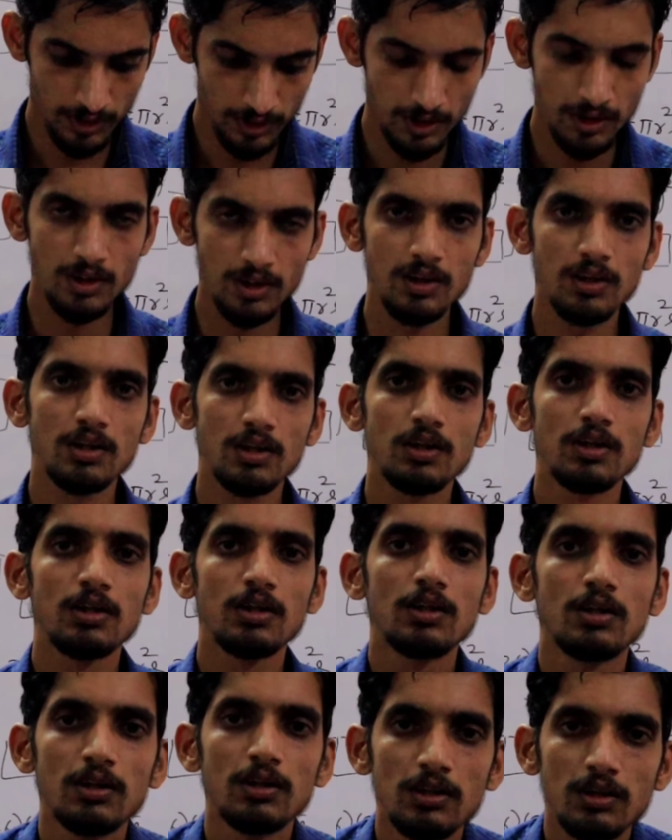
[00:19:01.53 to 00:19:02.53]
is the.
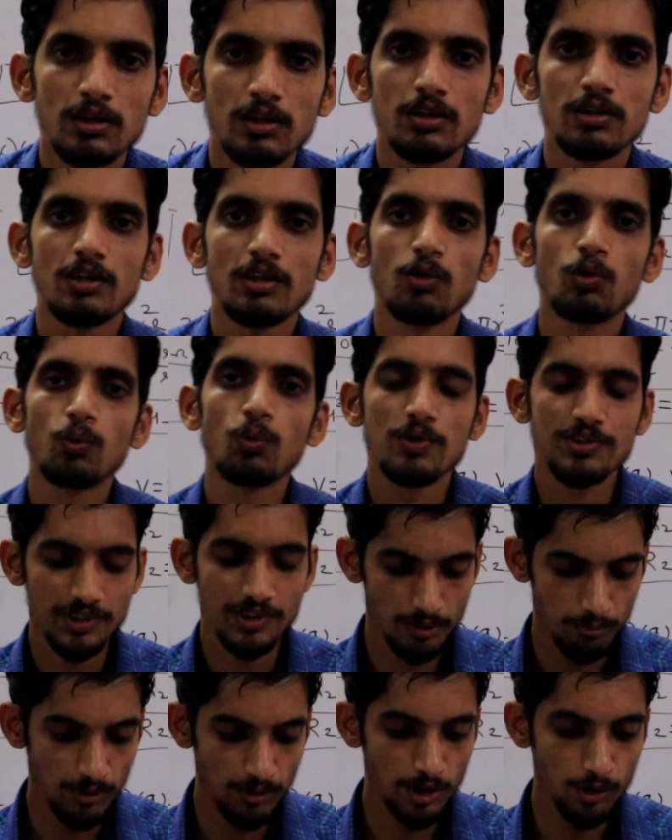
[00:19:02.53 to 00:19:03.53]
Now
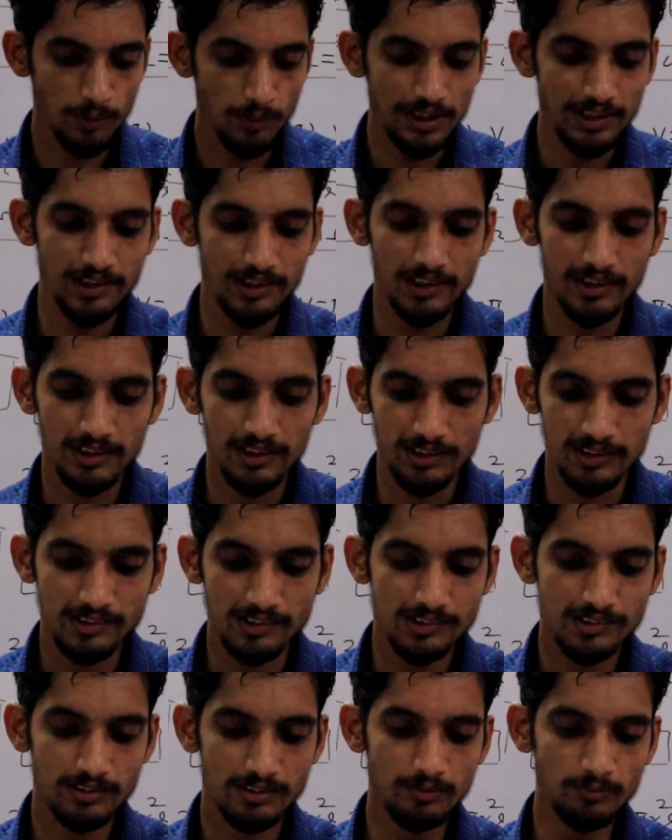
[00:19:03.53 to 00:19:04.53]
question number 20
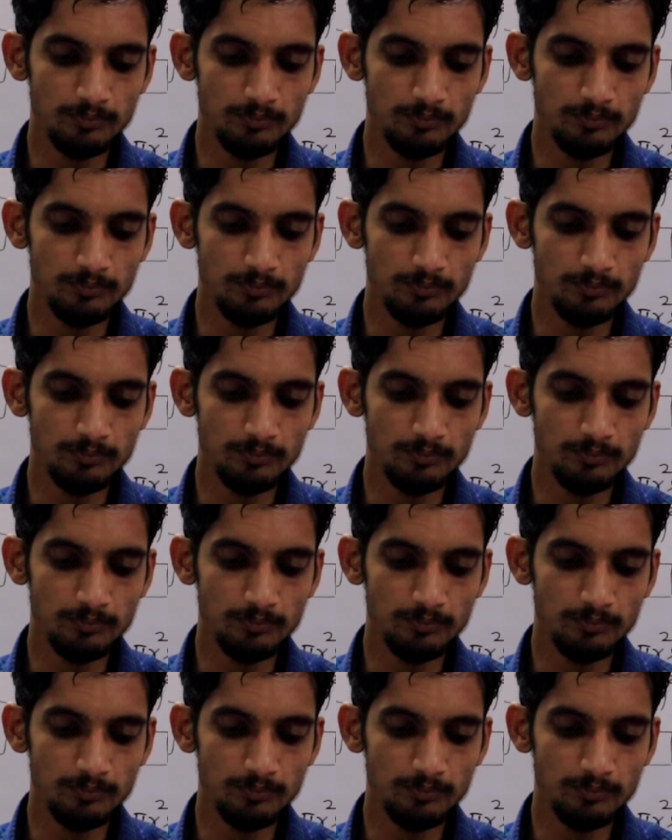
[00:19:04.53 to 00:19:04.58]
is.